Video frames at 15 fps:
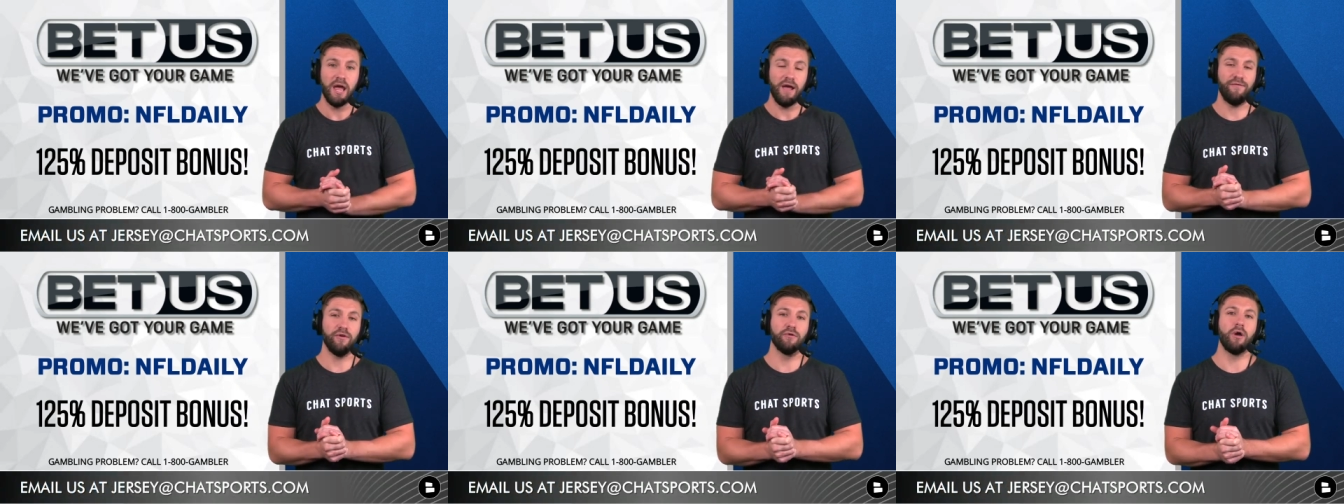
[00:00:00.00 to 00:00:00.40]

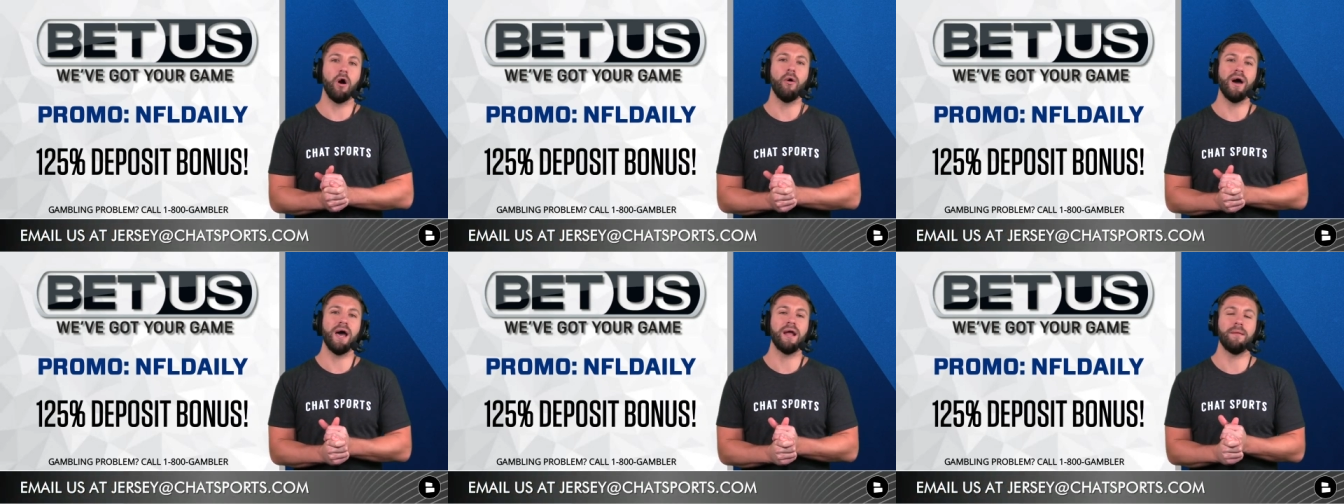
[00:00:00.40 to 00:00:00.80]
if you
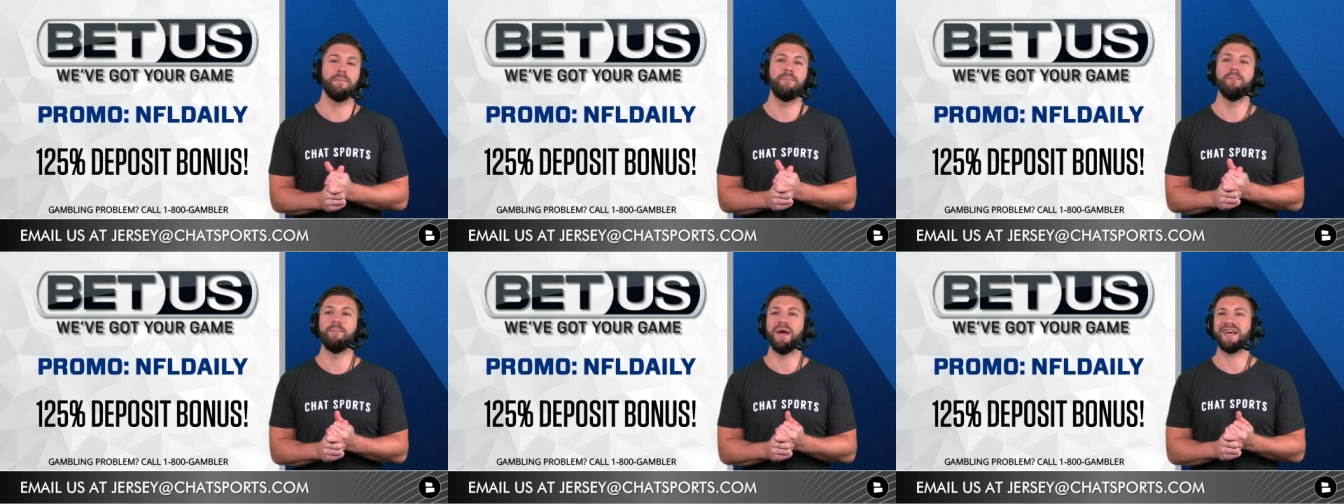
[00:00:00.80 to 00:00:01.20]
go ahead and
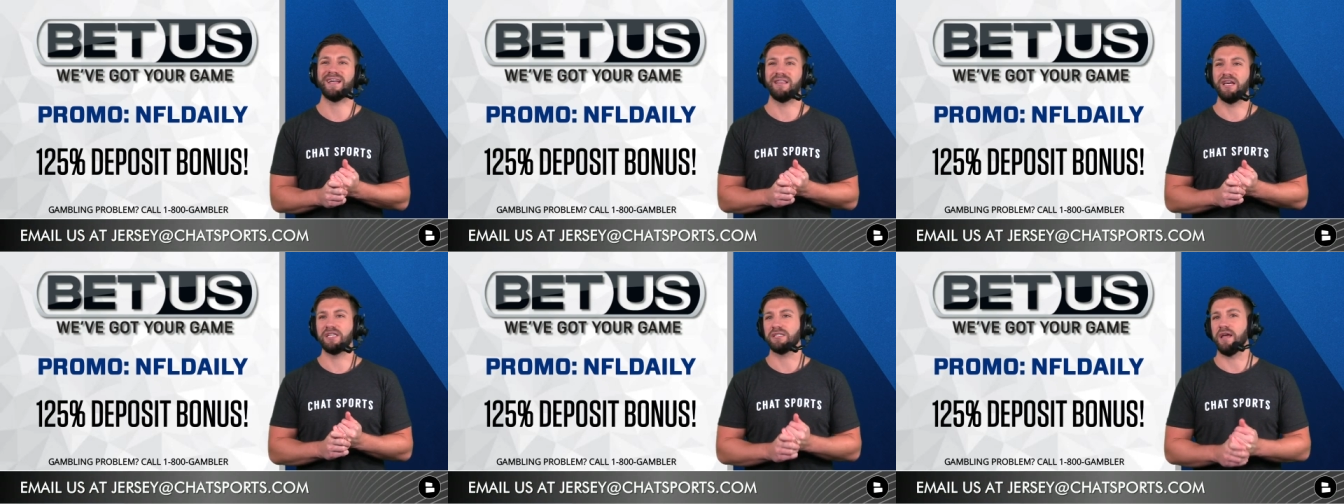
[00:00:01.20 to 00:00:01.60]
make at
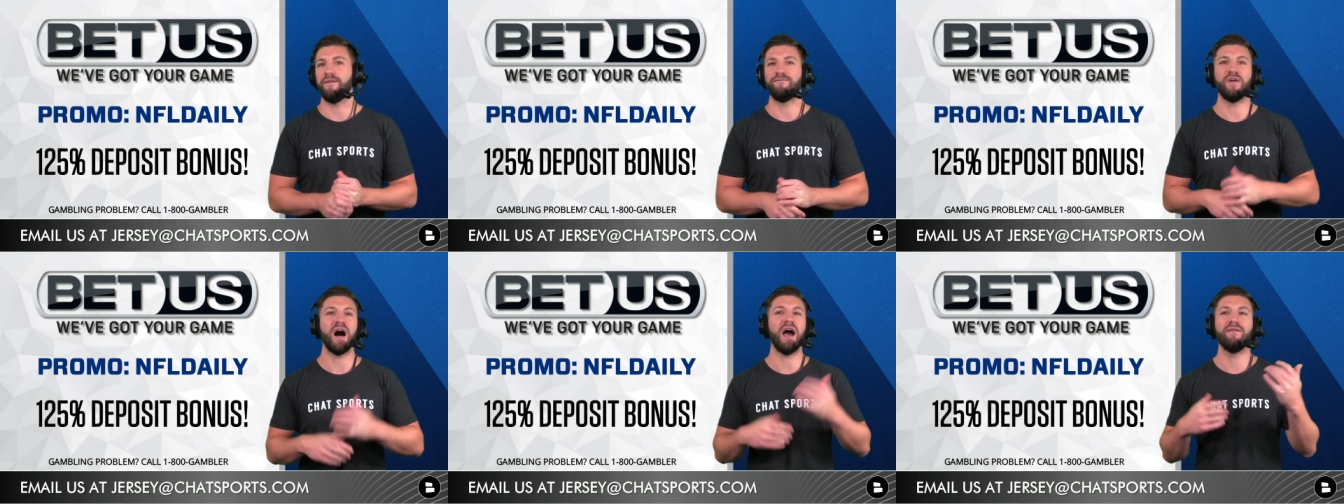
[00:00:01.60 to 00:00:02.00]
least a
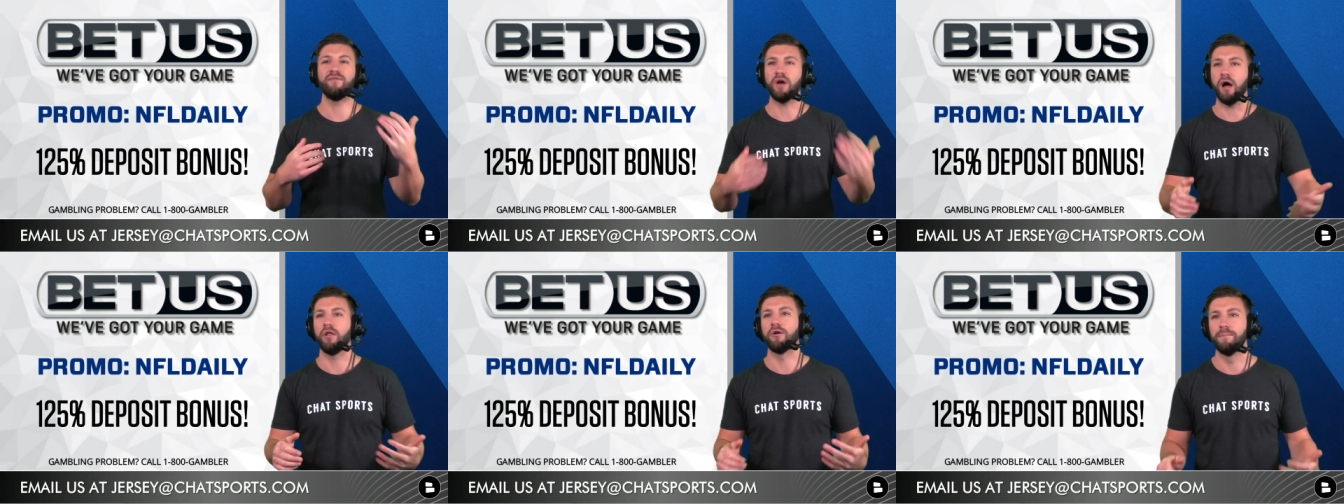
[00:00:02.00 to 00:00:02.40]
five
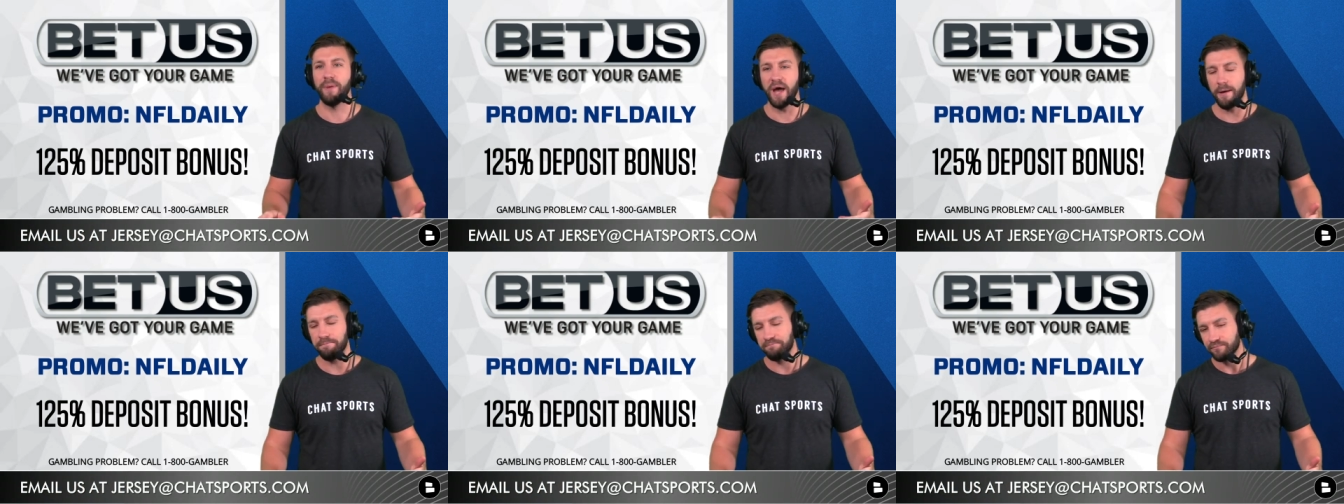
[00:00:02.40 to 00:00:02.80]
dollar
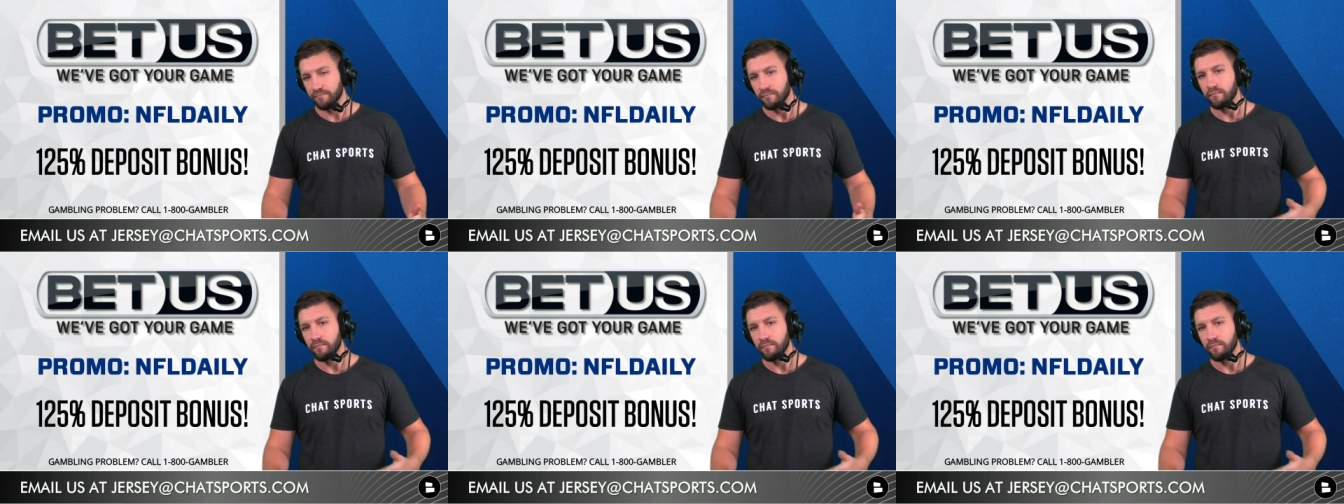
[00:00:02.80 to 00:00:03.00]
bet.